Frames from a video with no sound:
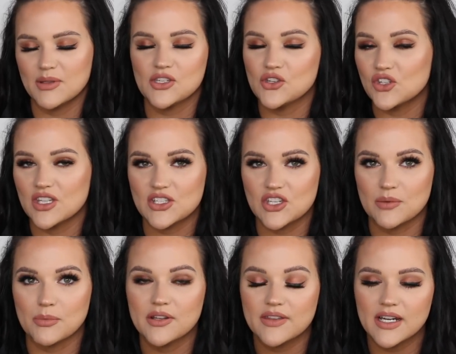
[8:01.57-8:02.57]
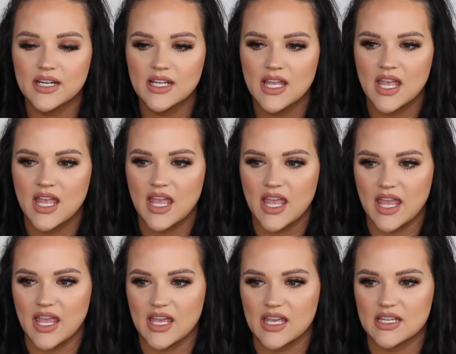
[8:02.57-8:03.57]
It's usually cheaper there.
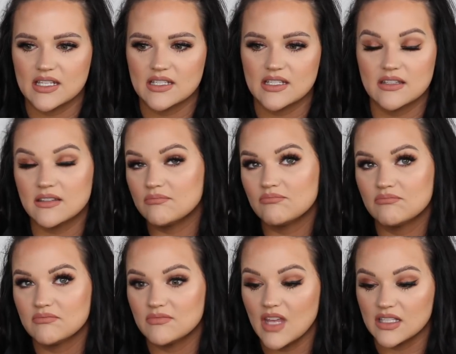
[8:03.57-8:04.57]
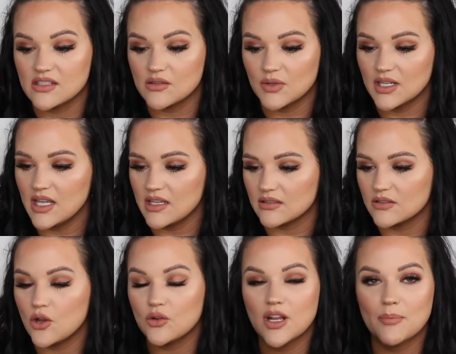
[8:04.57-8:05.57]
And that's the one I like
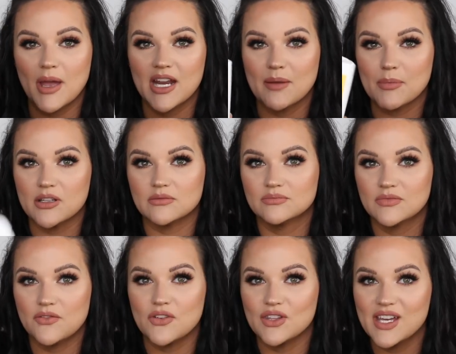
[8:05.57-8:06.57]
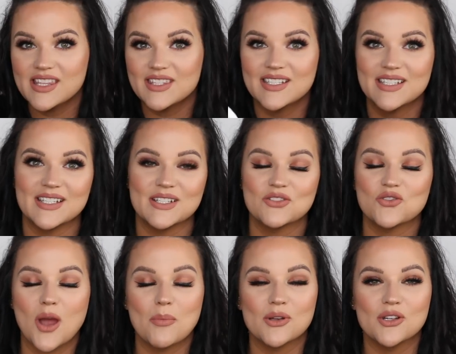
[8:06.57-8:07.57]
coconut pineapple. If you like the
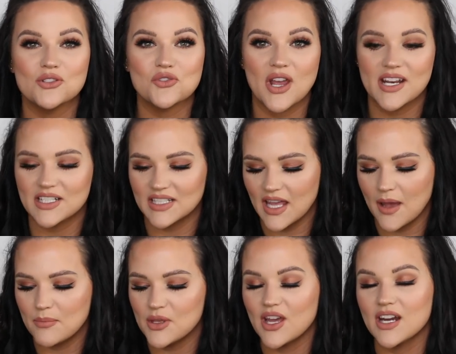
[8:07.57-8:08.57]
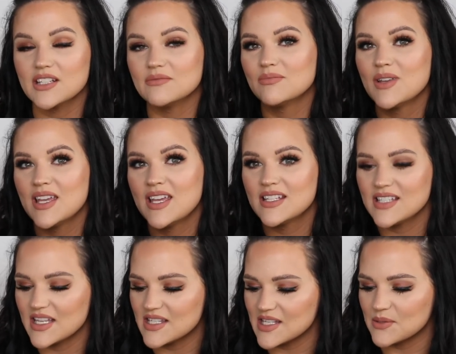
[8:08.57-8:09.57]
tropical trident gum, you gotta
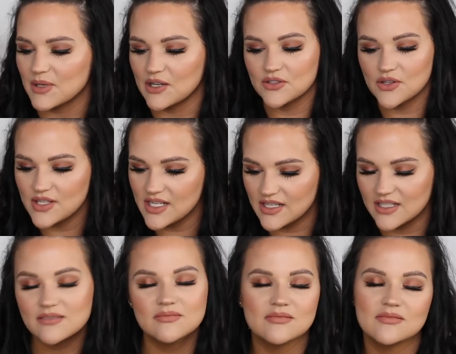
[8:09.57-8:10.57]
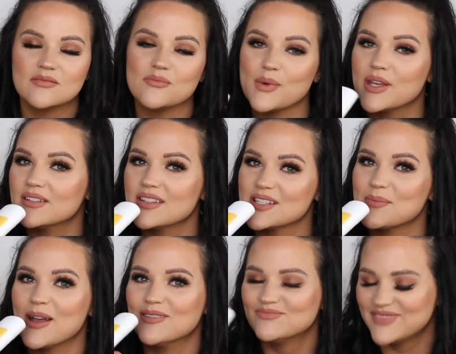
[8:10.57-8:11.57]
test this one out. Don't eat it, but the
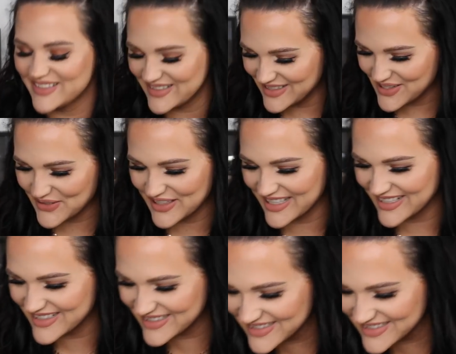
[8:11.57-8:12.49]
smell. It's really good.